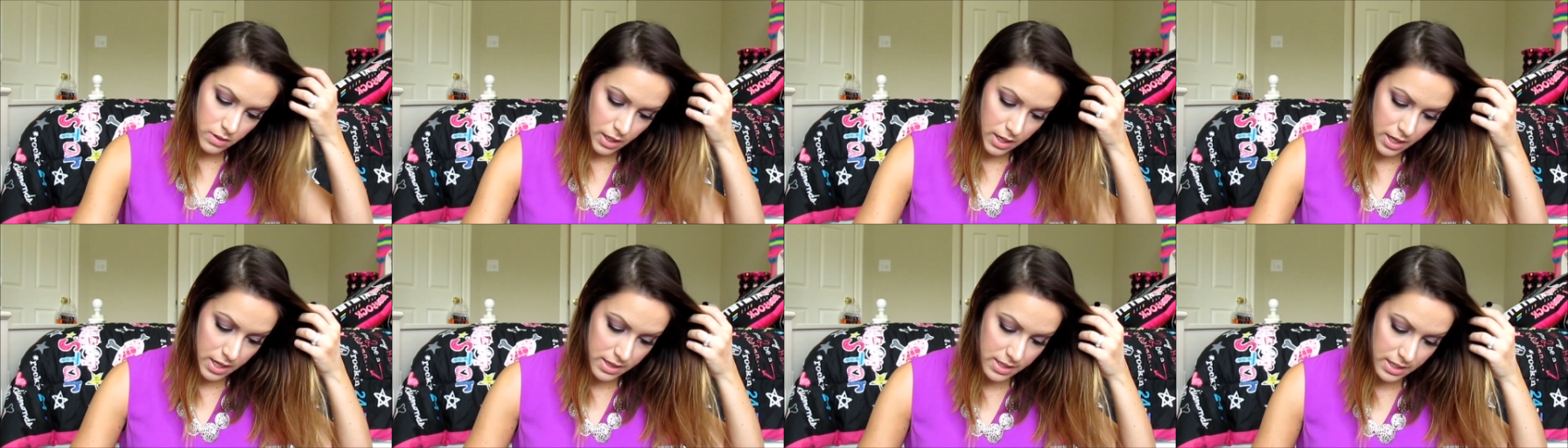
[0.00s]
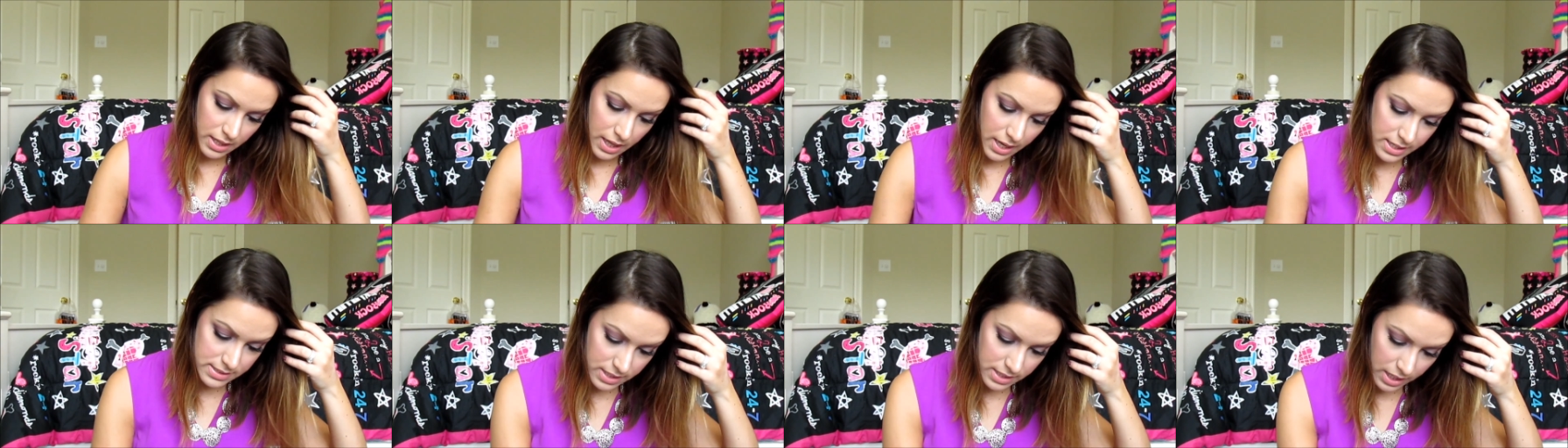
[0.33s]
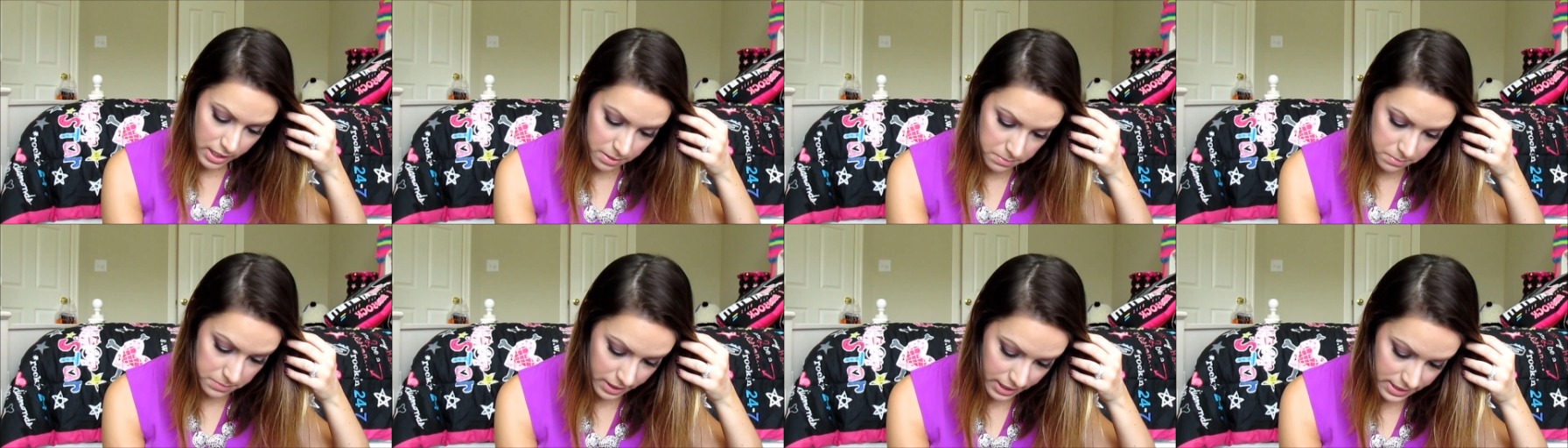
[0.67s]
And the last
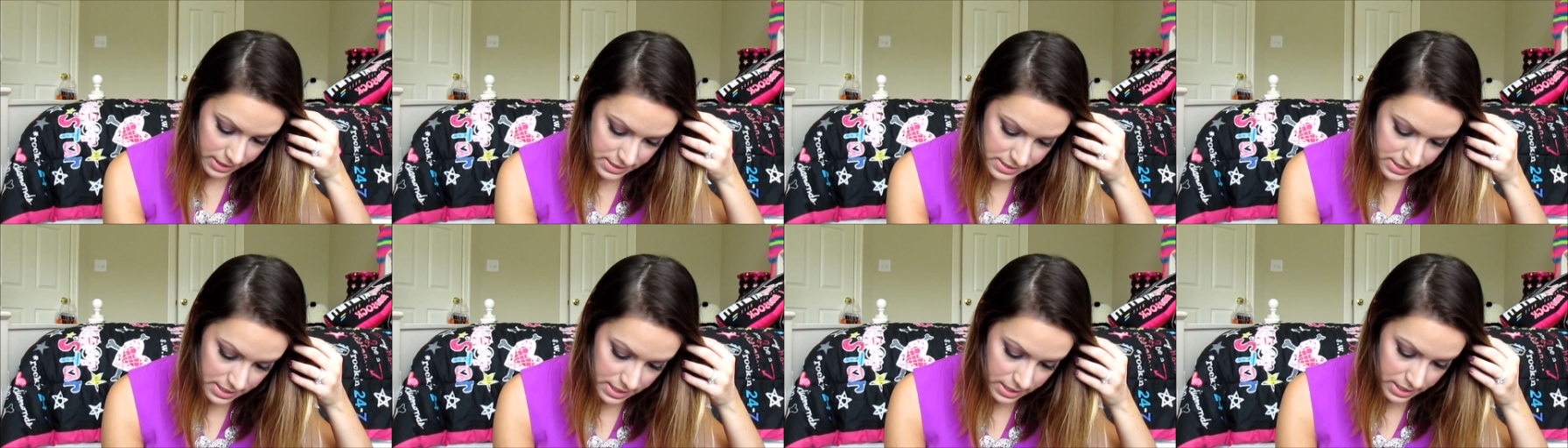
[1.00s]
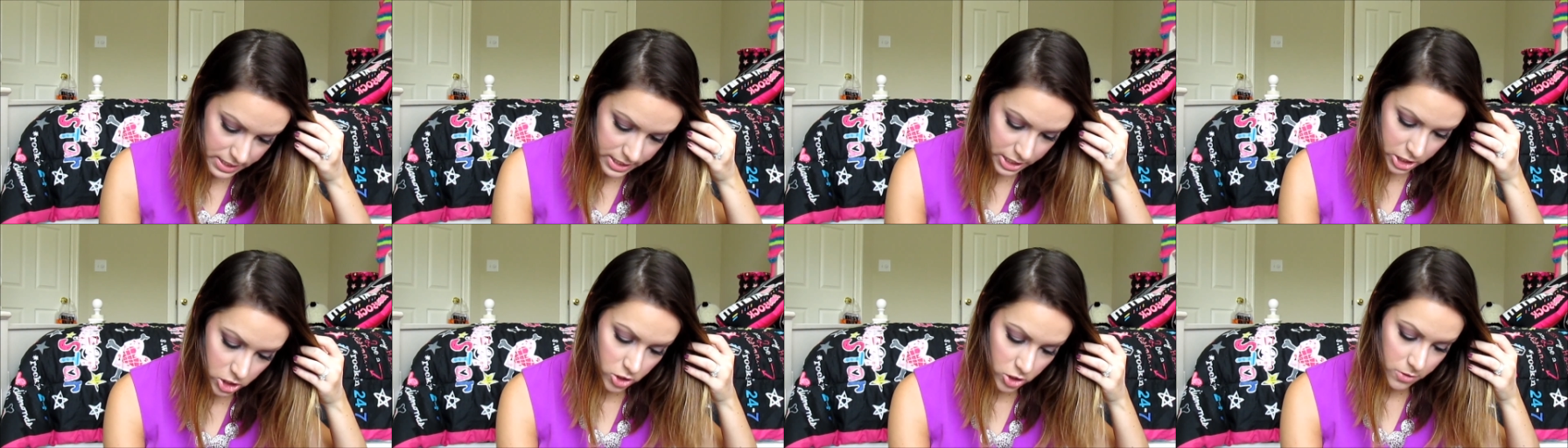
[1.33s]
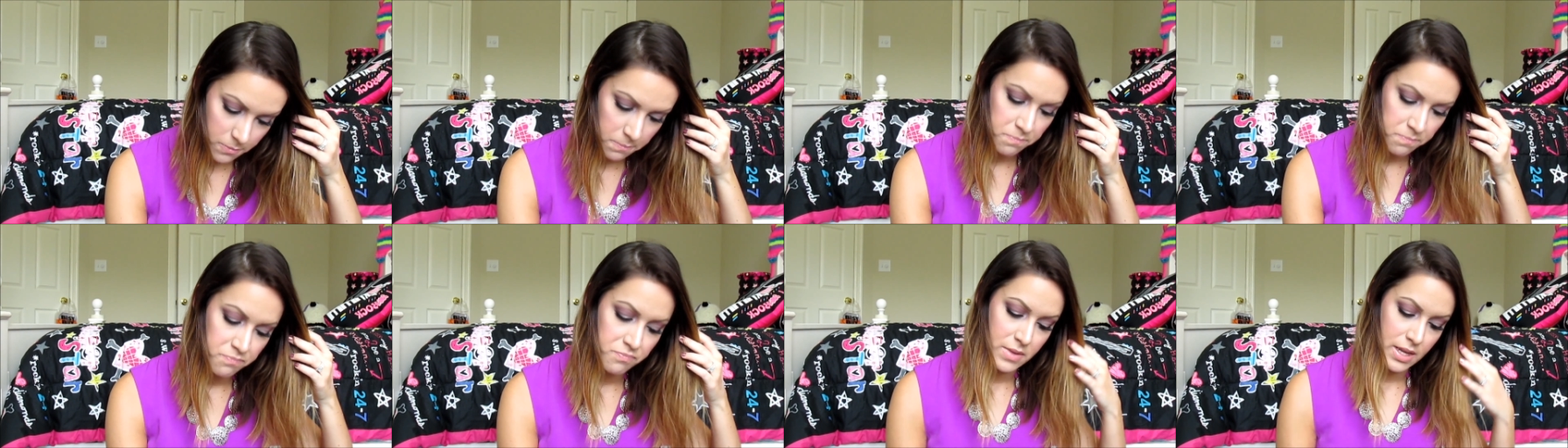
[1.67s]
item that I see in
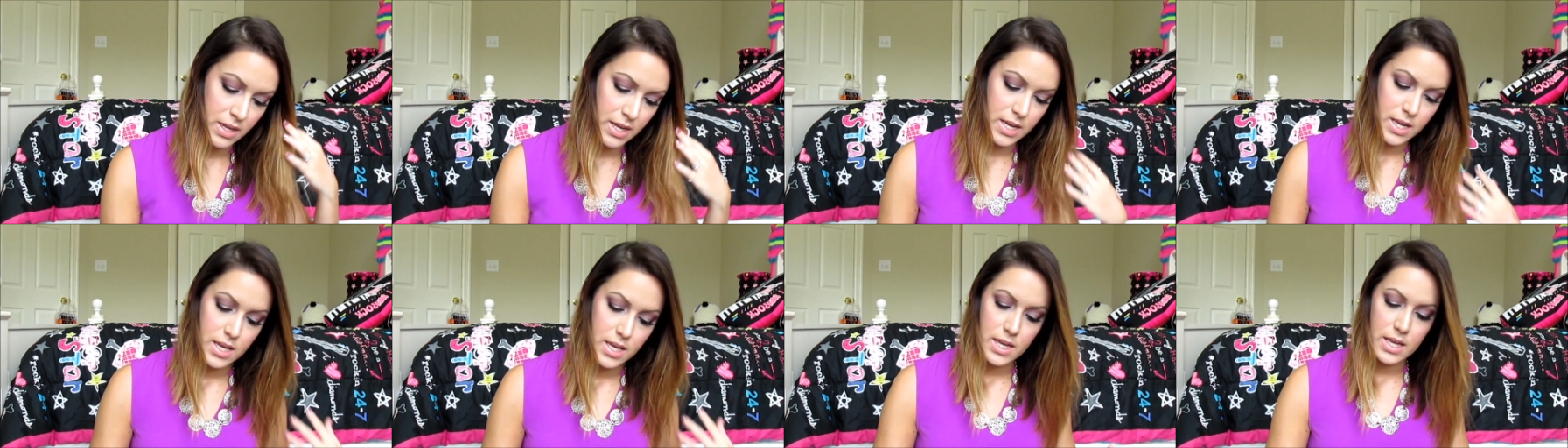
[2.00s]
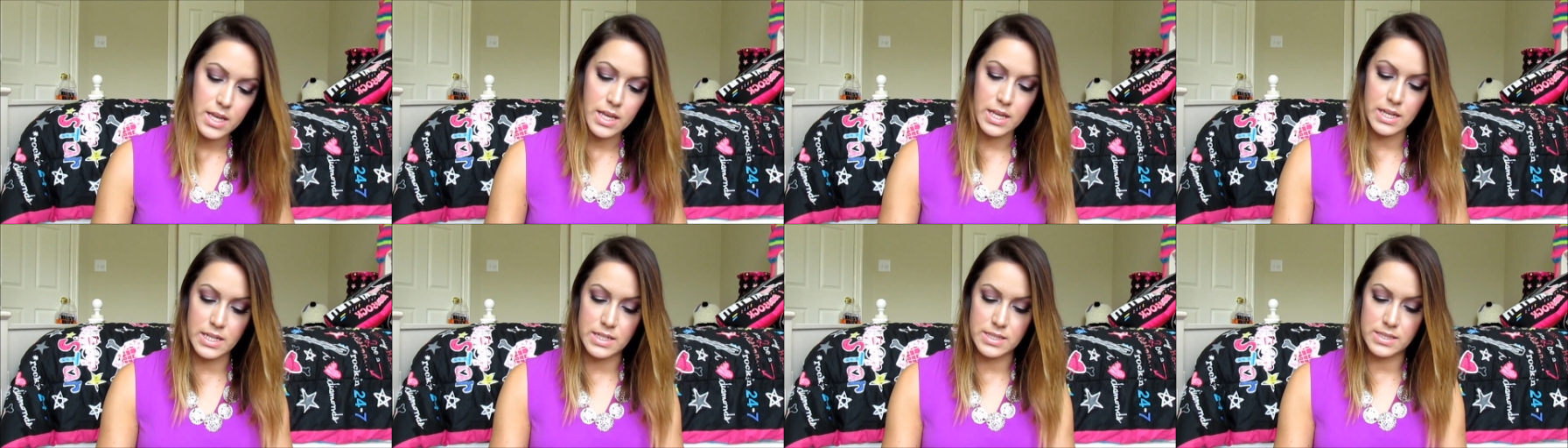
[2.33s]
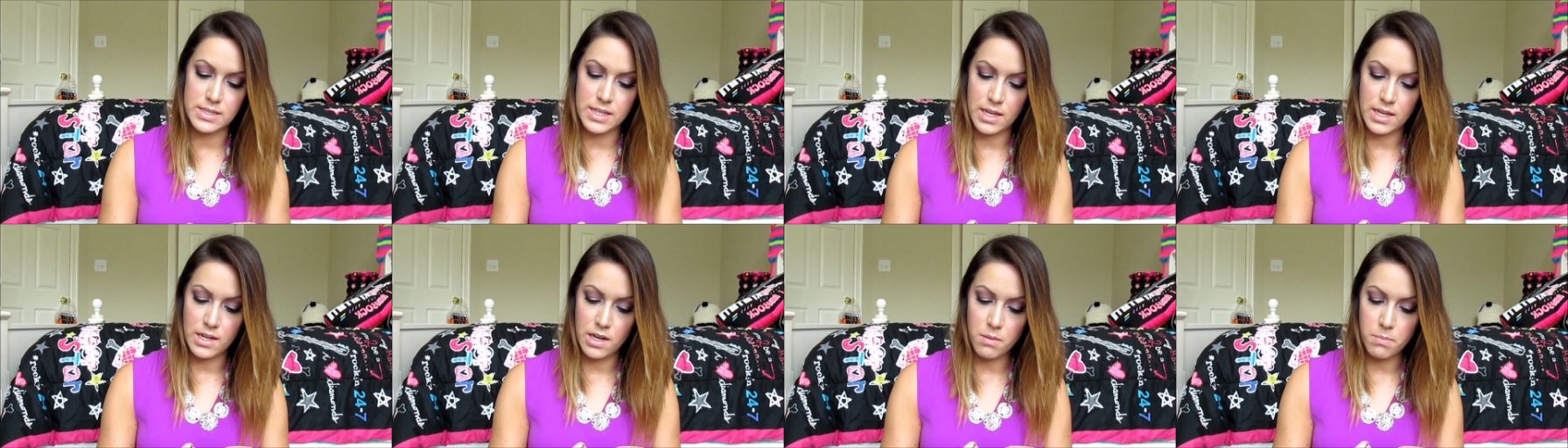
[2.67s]
here
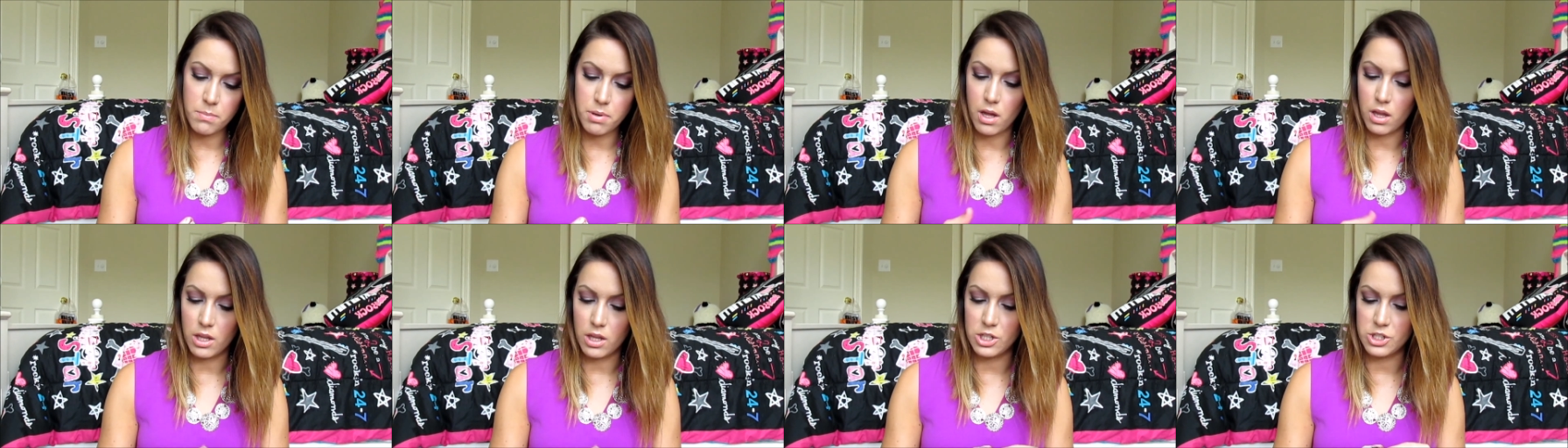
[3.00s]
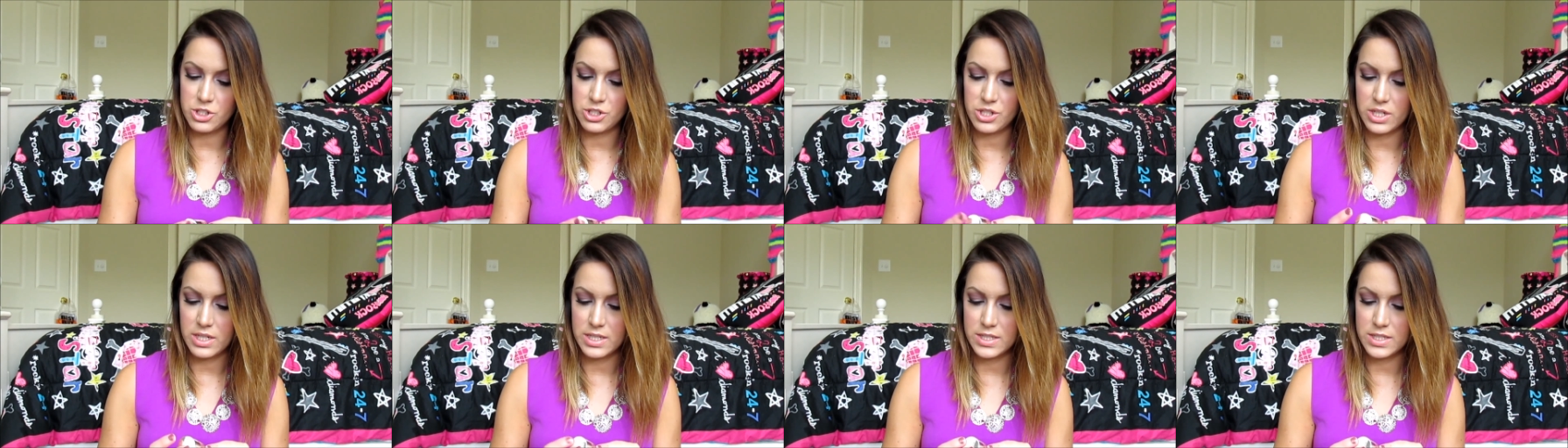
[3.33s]
is a nail polish.